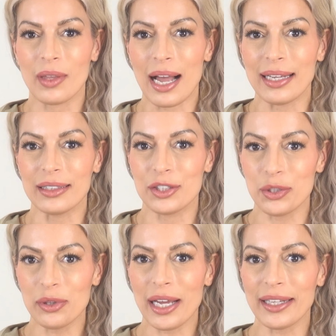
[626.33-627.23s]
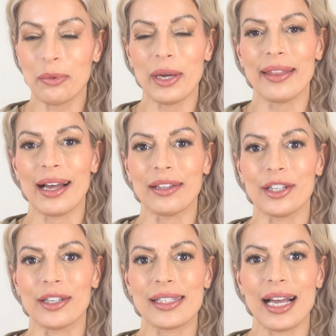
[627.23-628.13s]
I do like the way that
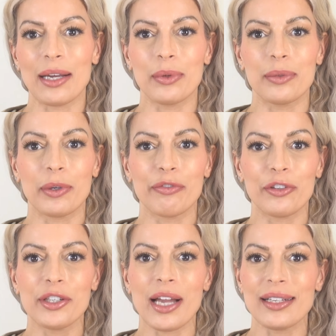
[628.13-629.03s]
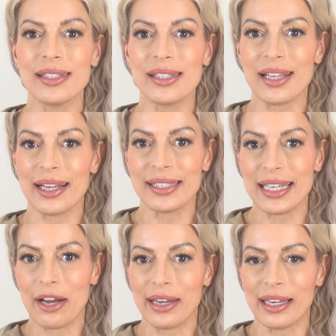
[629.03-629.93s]
looks. I would prefer not to size
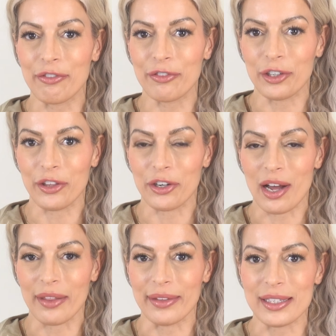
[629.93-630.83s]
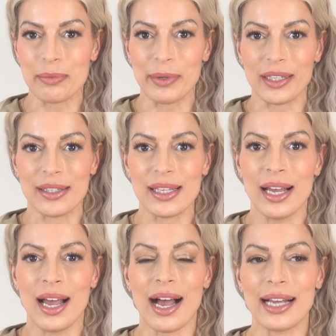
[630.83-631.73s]
down any further on this because
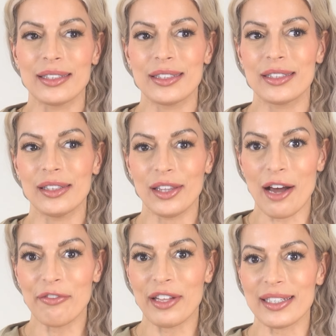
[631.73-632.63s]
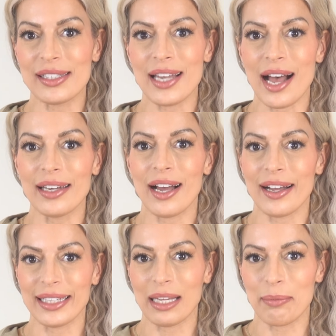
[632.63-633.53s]
I love that it's not
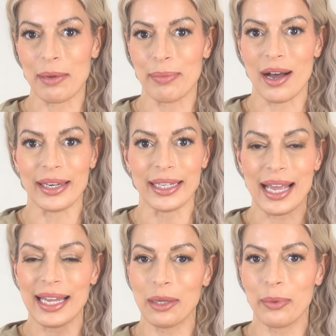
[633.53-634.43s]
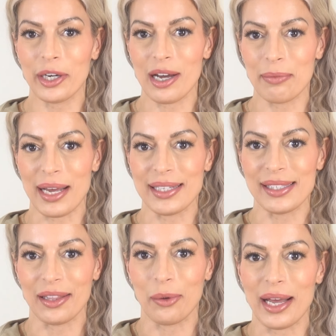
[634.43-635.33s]
hugging my body anywhere on my
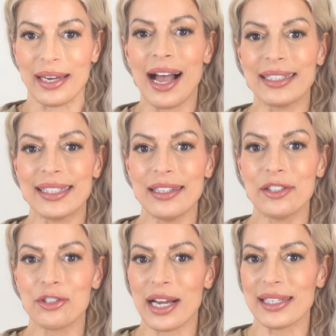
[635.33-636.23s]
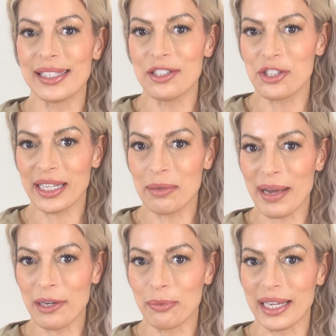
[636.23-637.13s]
silhouette. I did try cinching in
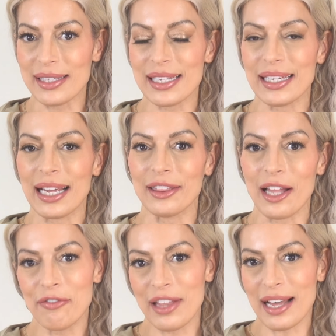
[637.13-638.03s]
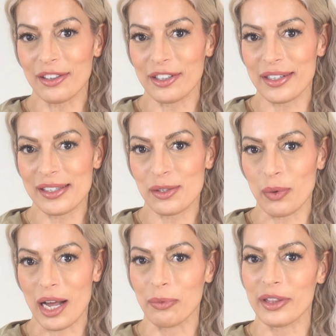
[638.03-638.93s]
my waist and I love that look as
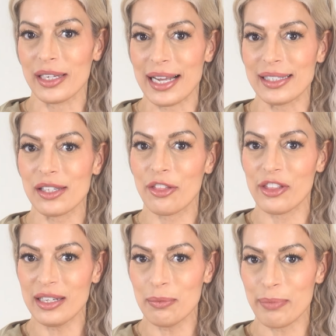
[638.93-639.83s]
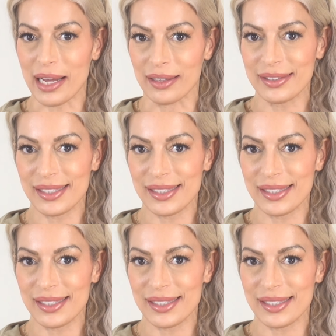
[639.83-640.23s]
well with a nice thin belt.